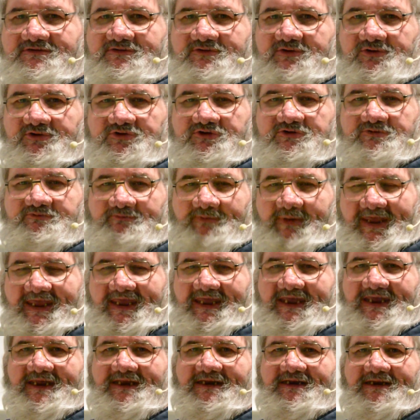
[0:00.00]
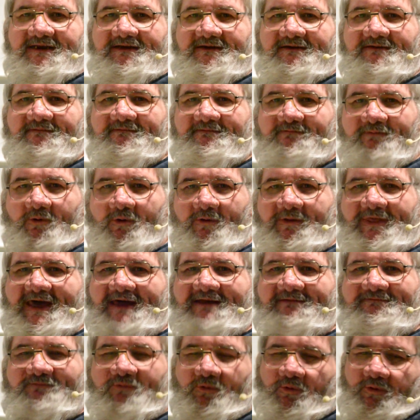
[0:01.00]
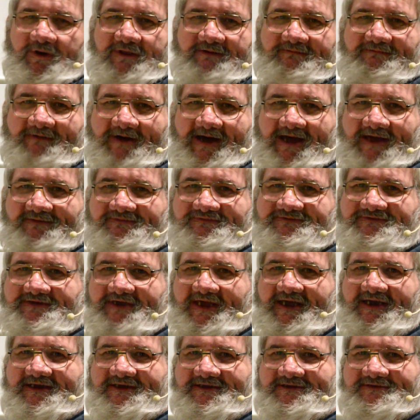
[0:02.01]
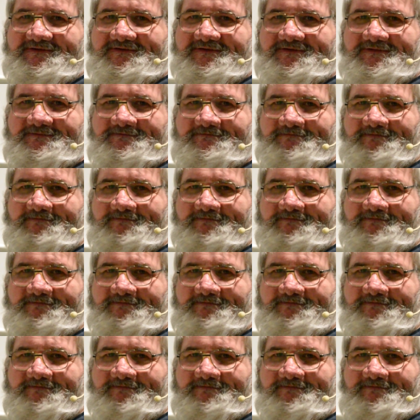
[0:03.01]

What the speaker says: your speed for that 45 seconds.